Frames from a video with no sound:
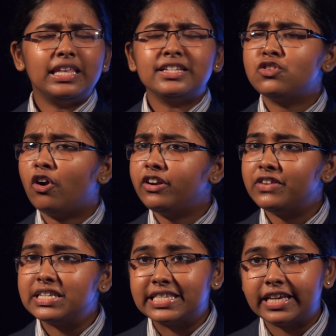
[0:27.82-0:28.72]
There's not
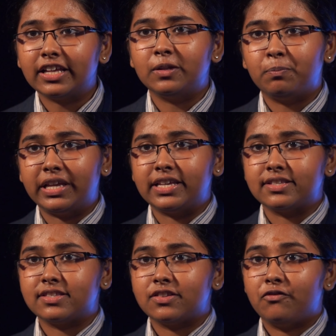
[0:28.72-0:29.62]
even a single
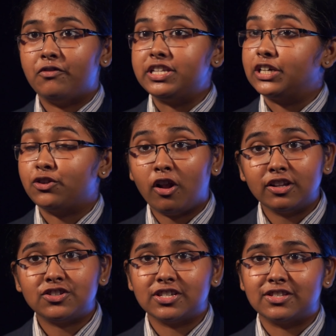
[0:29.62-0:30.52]
place where
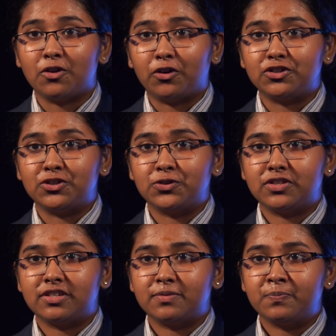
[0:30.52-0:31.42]
technology is not
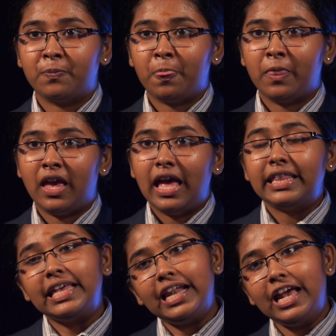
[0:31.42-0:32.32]
used.
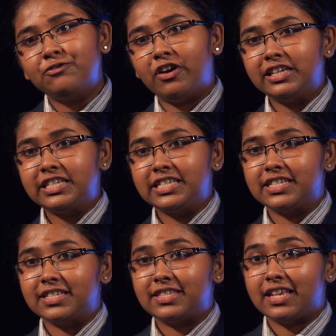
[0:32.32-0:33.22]
There are
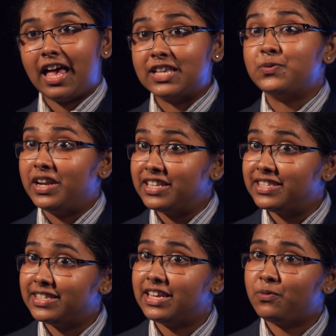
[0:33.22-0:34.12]
advantages as well as
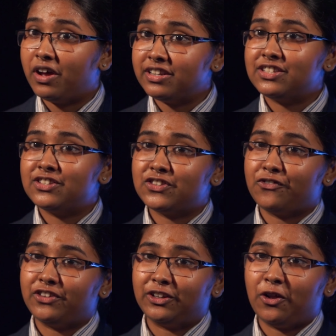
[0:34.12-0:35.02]
disadvantages
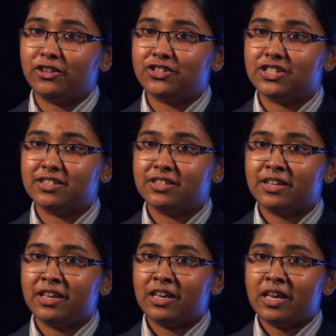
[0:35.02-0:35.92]
of technology.
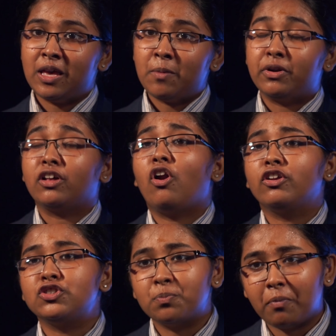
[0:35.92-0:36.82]
But
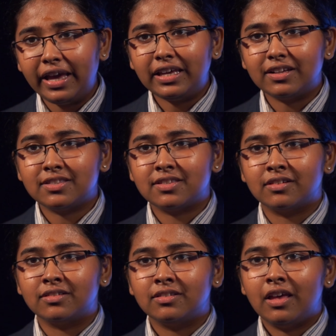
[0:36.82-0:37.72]
according to my
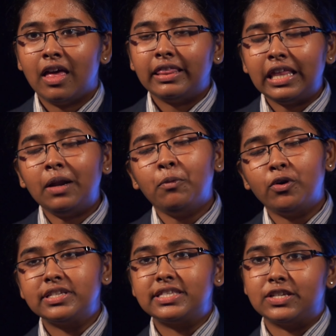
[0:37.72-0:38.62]
concern, there are
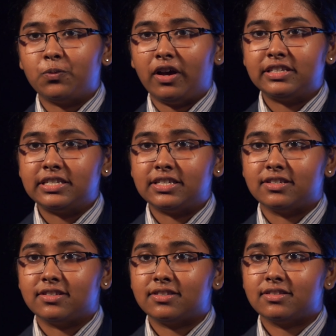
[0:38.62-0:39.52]
more
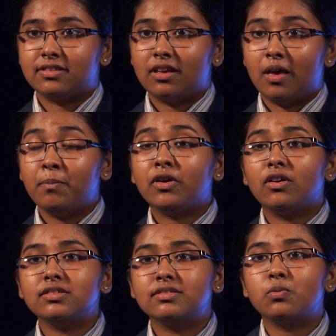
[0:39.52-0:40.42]
disadvantages
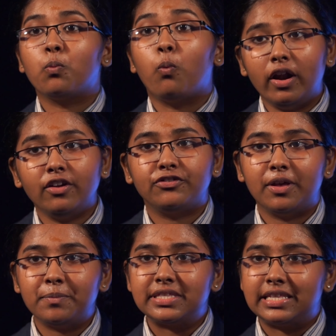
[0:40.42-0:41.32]
because one of
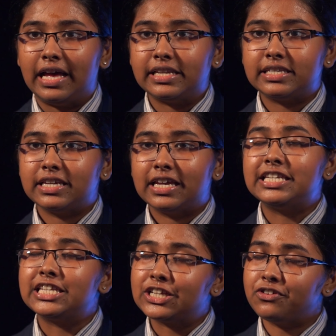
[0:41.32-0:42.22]
them is that
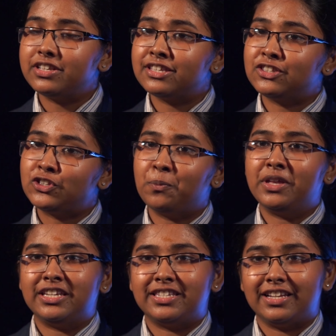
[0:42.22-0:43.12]
it decreases
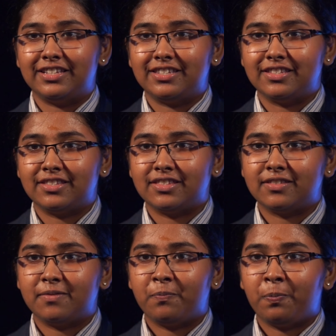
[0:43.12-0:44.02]
human intelligence.